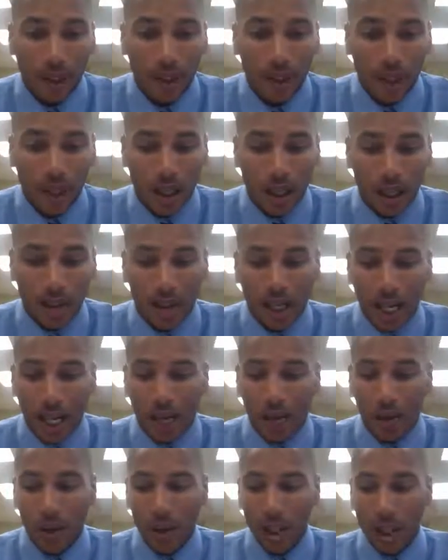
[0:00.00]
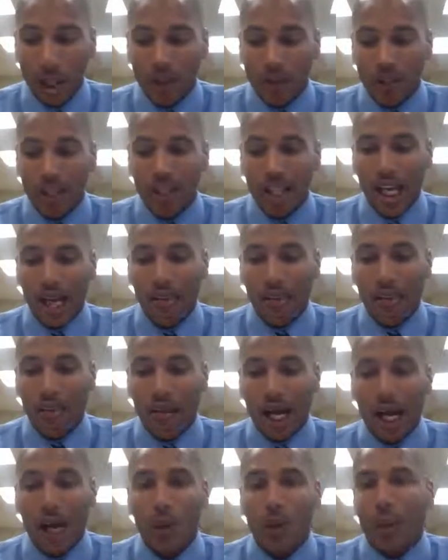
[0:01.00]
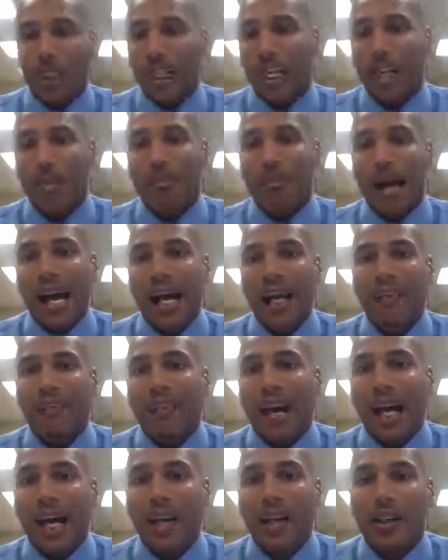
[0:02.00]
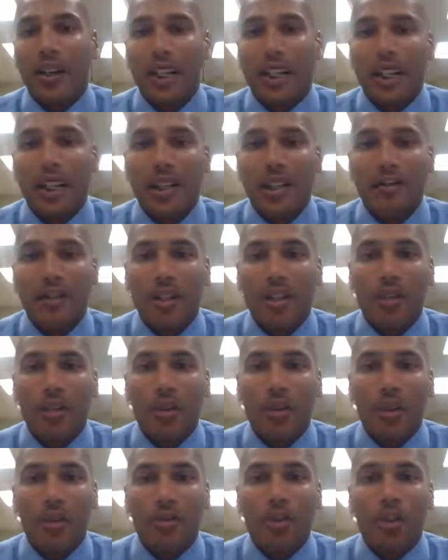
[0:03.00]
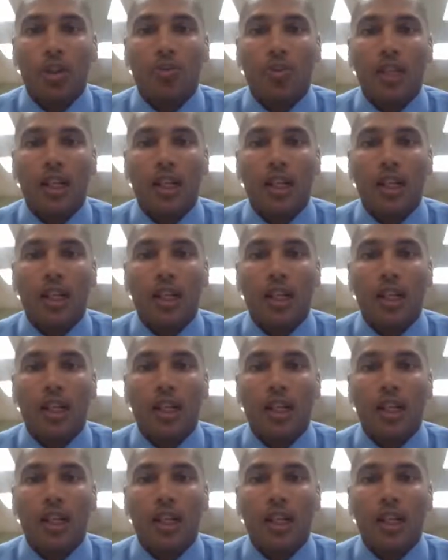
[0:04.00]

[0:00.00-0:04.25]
Now, this type of power can backfire on an individual just